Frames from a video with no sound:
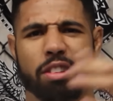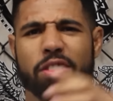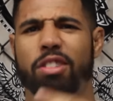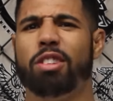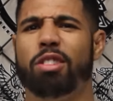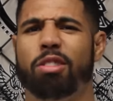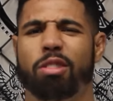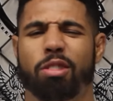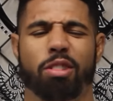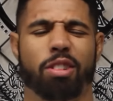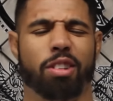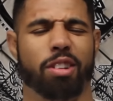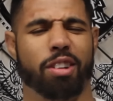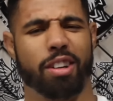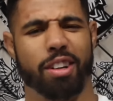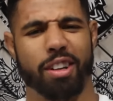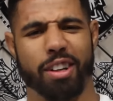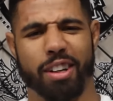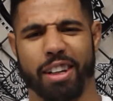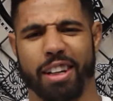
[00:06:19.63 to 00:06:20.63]
dude.
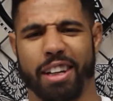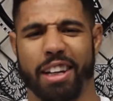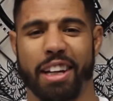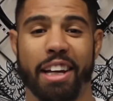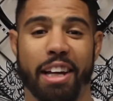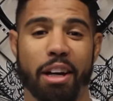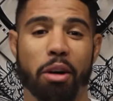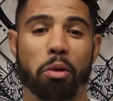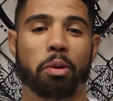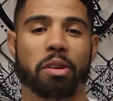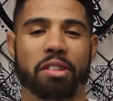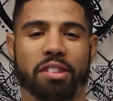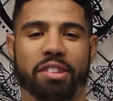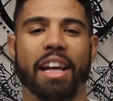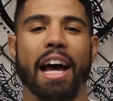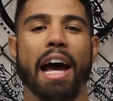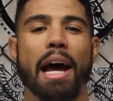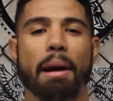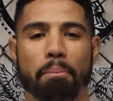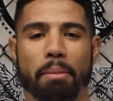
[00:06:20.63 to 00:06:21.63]
It was
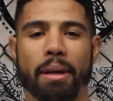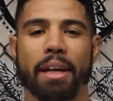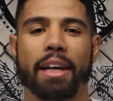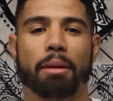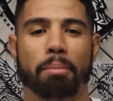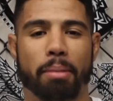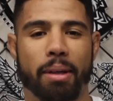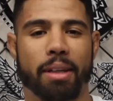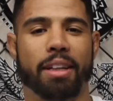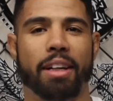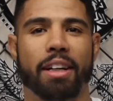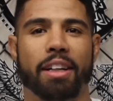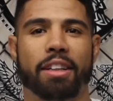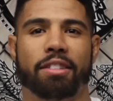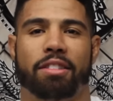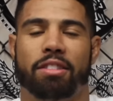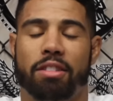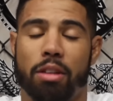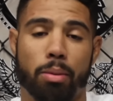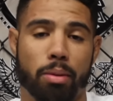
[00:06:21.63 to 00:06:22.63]
that big
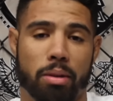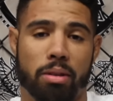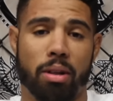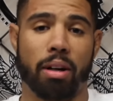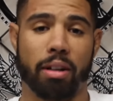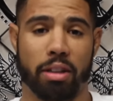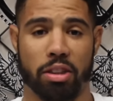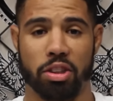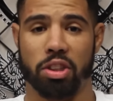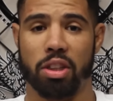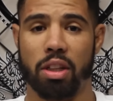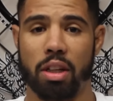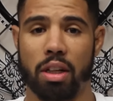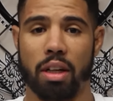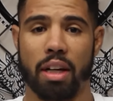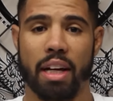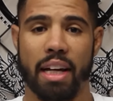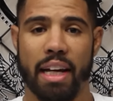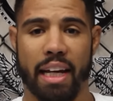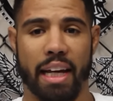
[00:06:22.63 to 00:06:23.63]
because you were talking
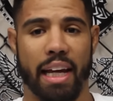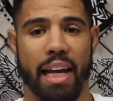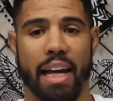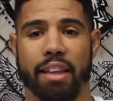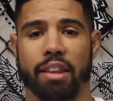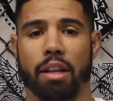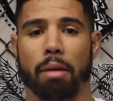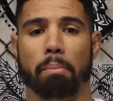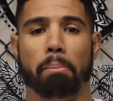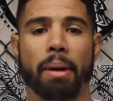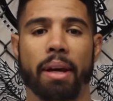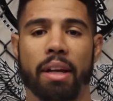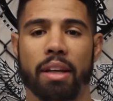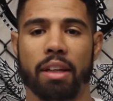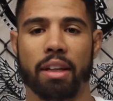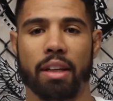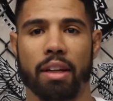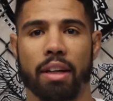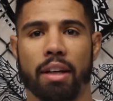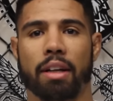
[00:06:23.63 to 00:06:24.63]
shit and the
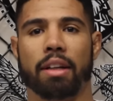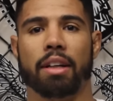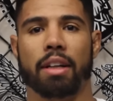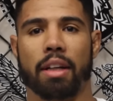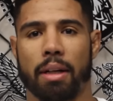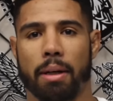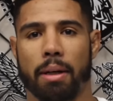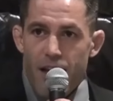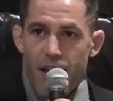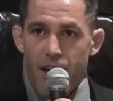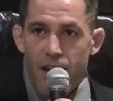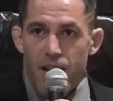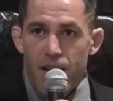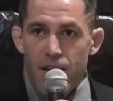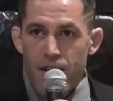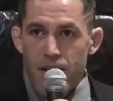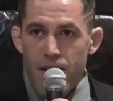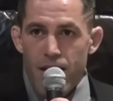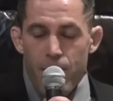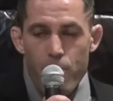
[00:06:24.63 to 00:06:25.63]
media
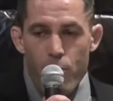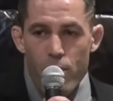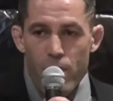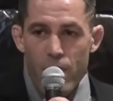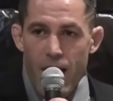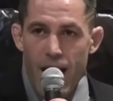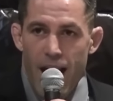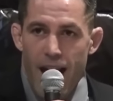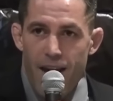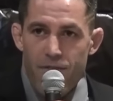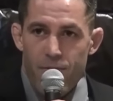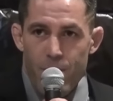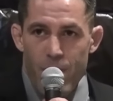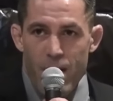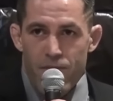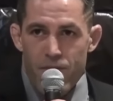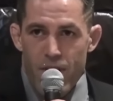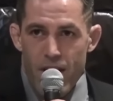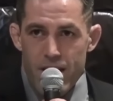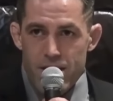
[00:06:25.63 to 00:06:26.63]
bumped in on that. The
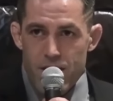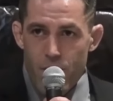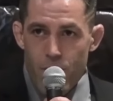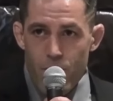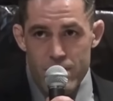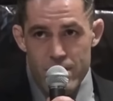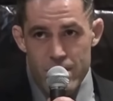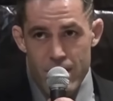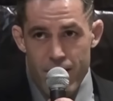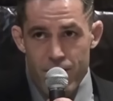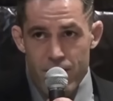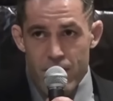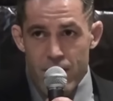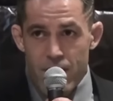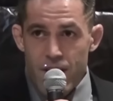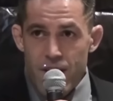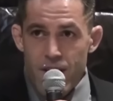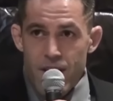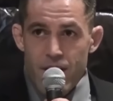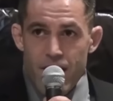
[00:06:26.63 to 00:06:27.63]
banner was back and
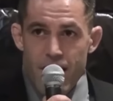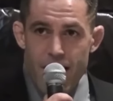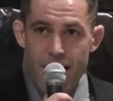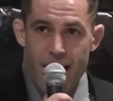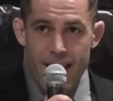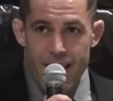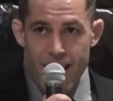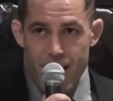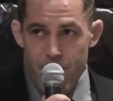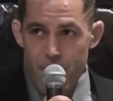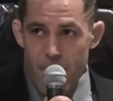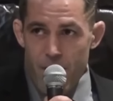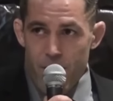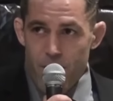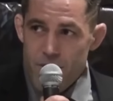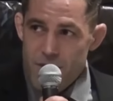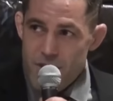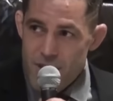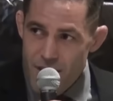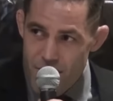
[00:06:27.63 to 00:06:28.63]
forth, numerous press
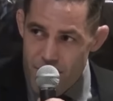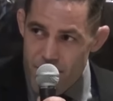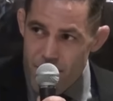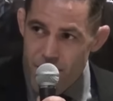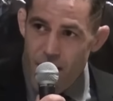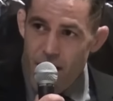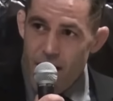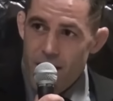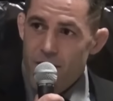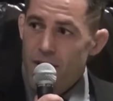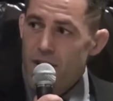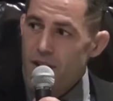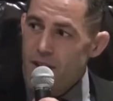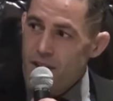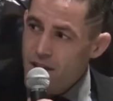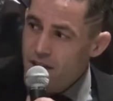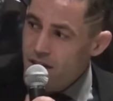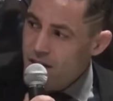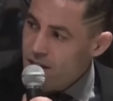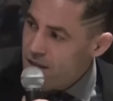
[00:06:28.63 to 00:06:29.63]
conferences. You're calling me
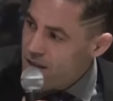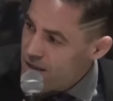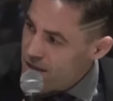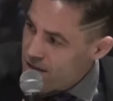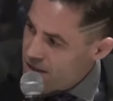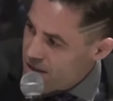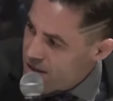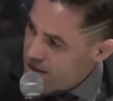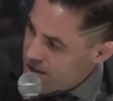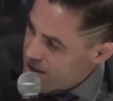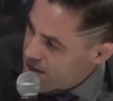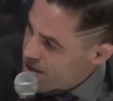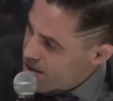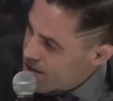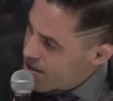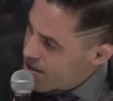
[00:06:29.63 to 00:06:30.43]
a bitch and all this